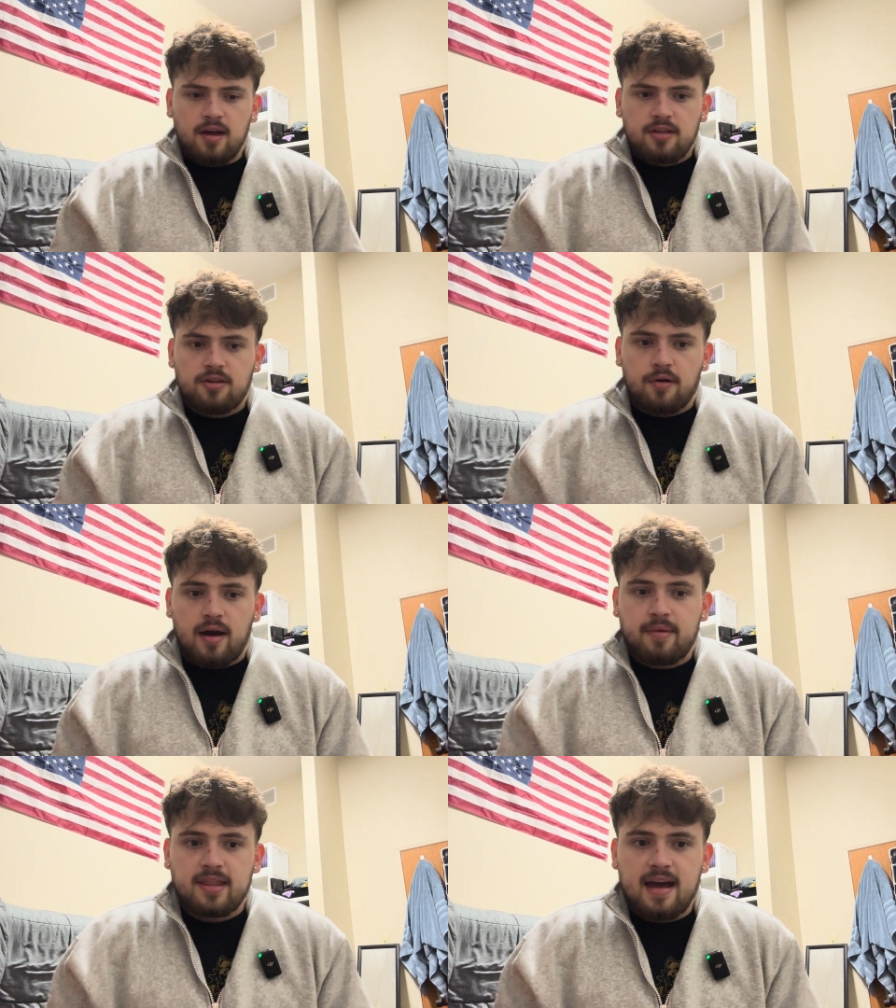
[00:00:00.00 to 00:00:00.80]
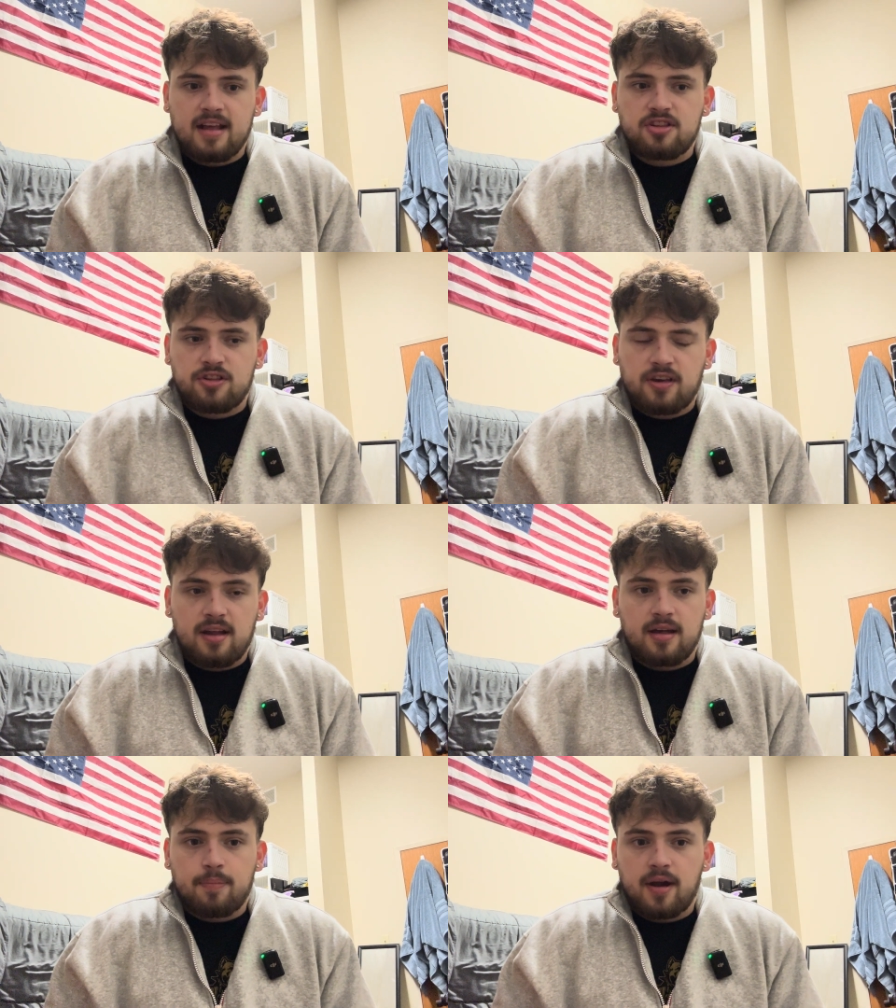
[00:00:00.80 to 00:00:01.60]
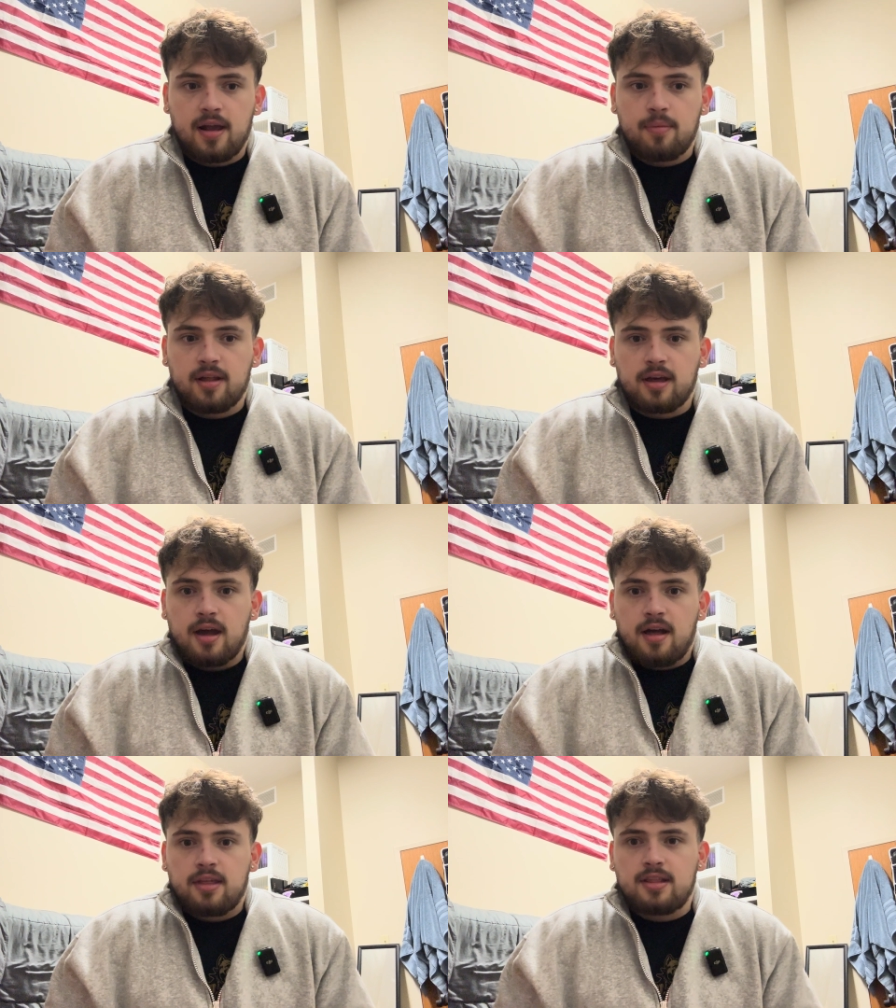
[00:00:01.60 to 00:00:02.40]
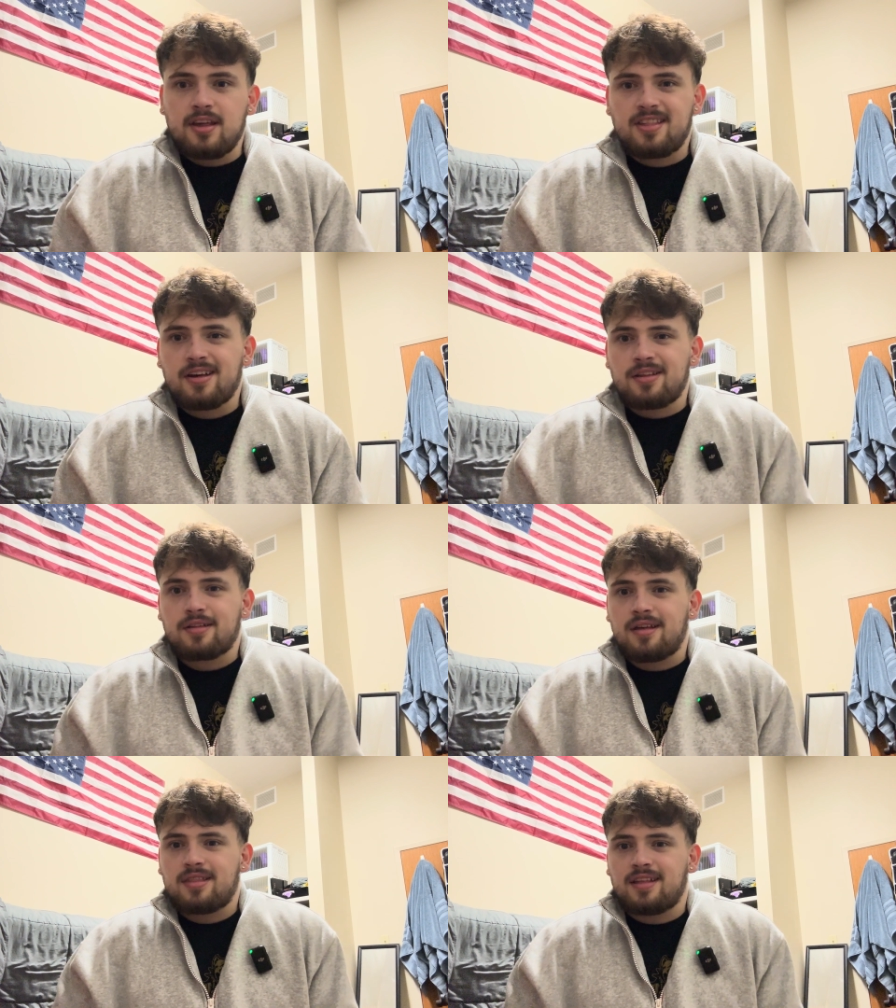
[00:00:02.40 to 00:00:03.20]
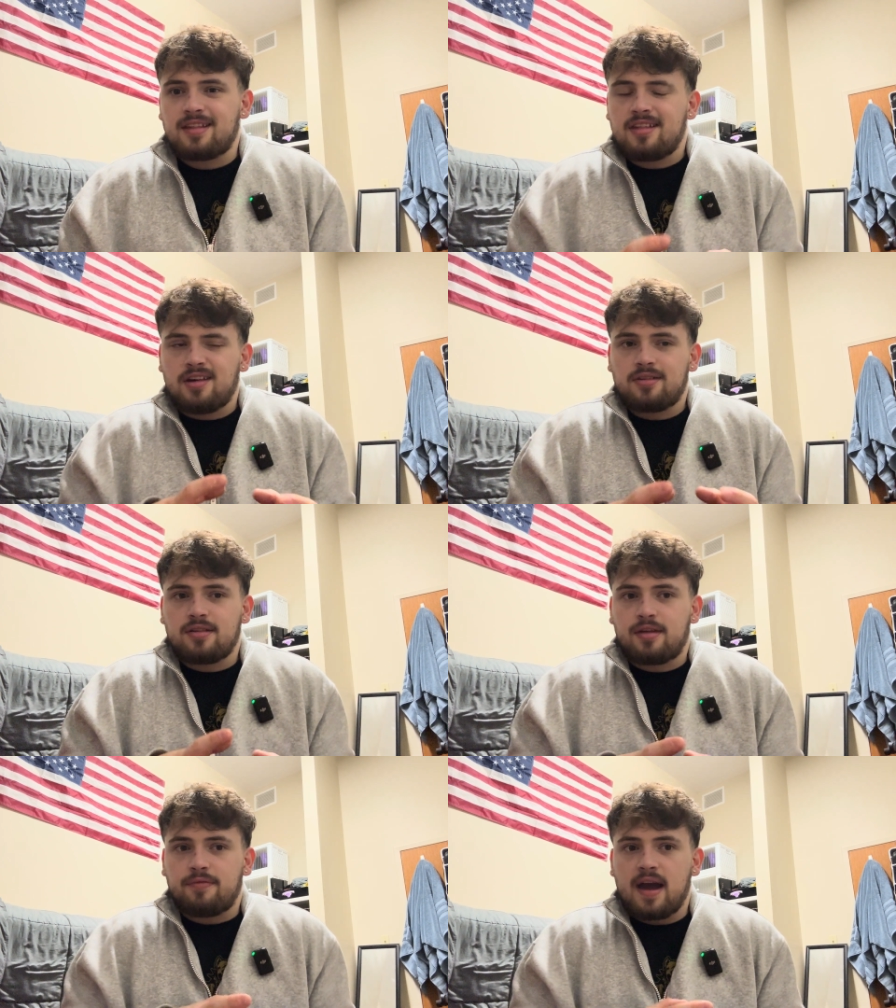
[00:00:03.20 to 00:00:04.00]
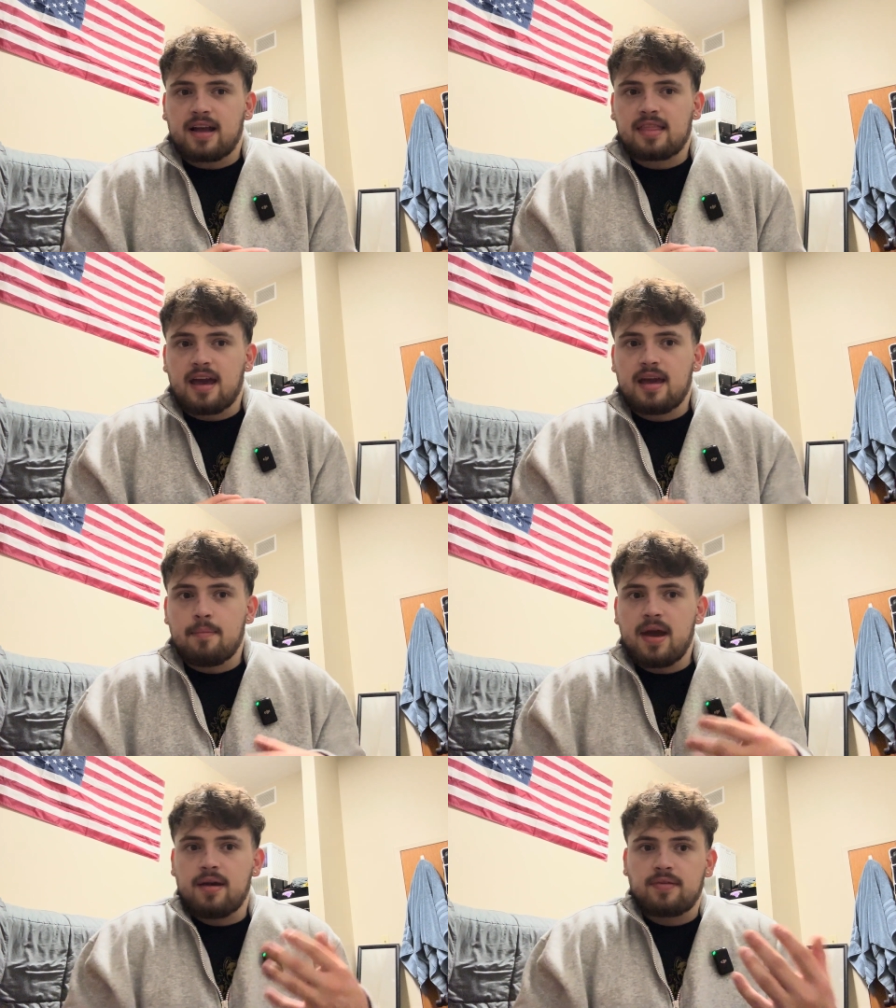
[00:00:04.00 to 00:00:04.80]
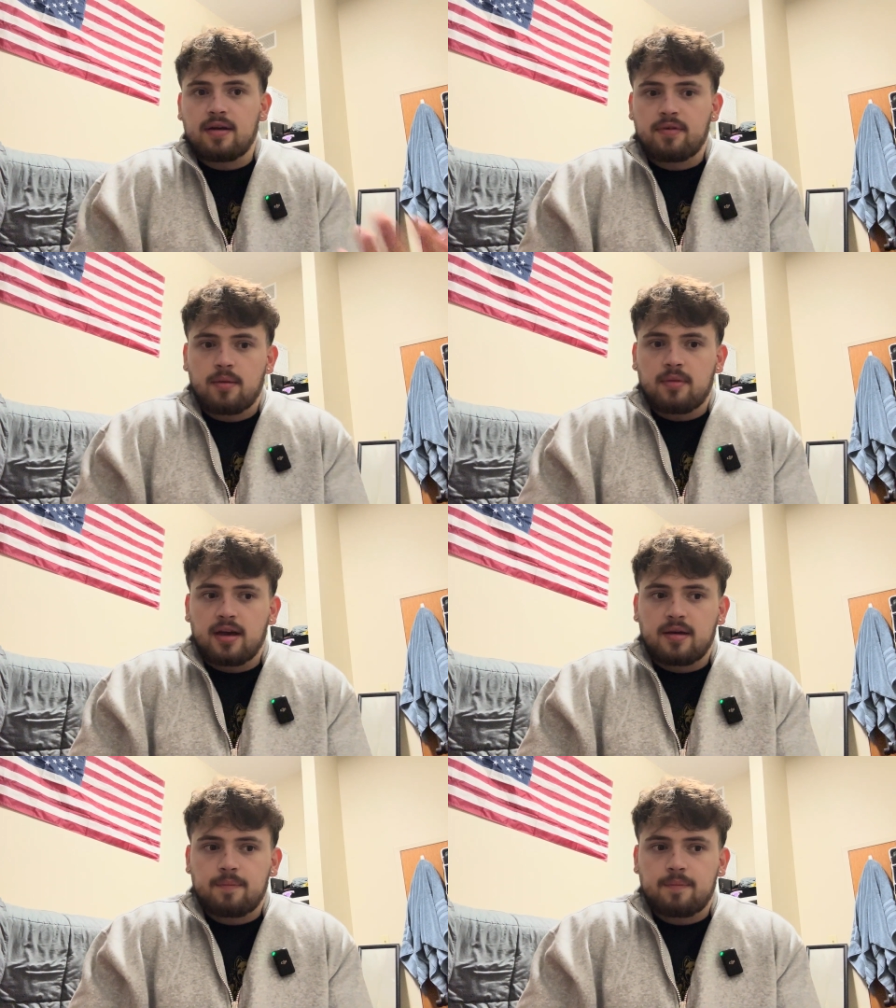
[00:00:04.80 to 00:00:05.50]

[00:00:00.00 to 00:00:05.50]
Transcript: So I mean that just kind of like petty, but like the details of the fact that he may have given him like,